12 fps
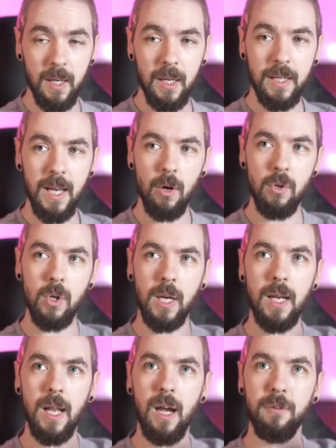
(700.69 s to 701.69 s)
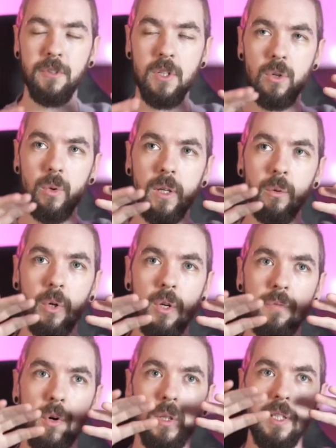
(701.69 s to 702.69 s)
Now you kind of have to do it where you
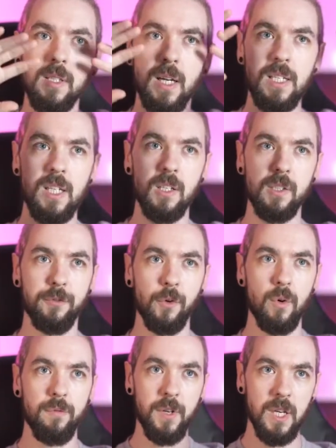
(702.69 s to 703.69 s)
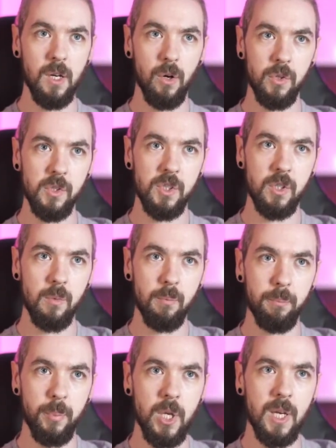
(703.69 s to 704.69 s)
have all these ideas for videos,
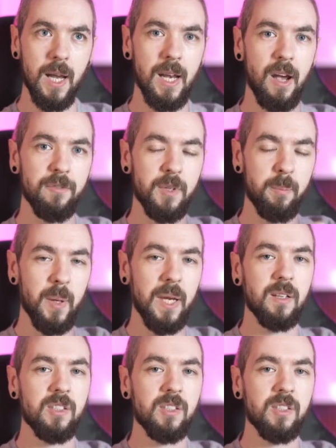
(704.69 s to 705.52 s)
but you kind of have to pick